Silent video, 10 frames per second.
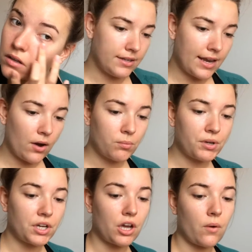Now I'm
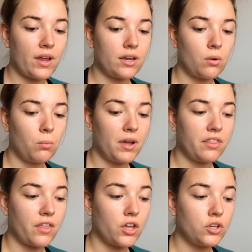going to go in
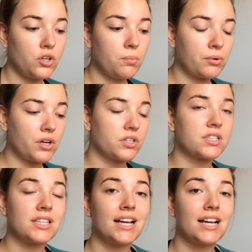with a new product